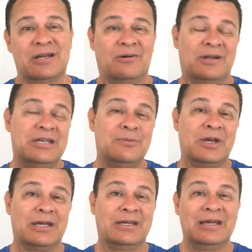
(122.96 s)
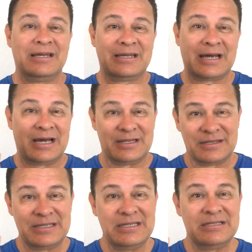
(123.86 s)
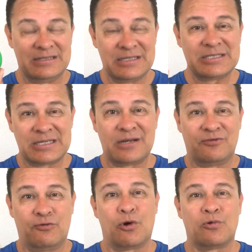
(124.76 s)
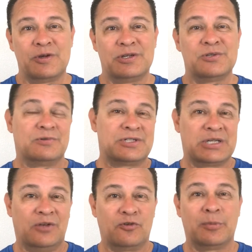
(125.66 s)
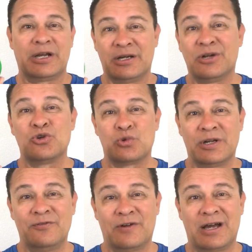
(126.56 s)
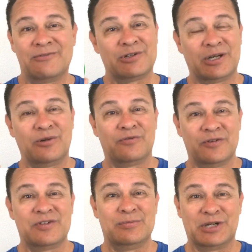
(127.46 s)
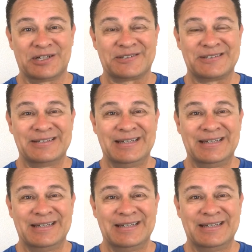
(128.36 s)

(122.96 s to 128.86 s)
now on eBay, uh, the, this set of four wheels would sell for about 125 to 150 bucks.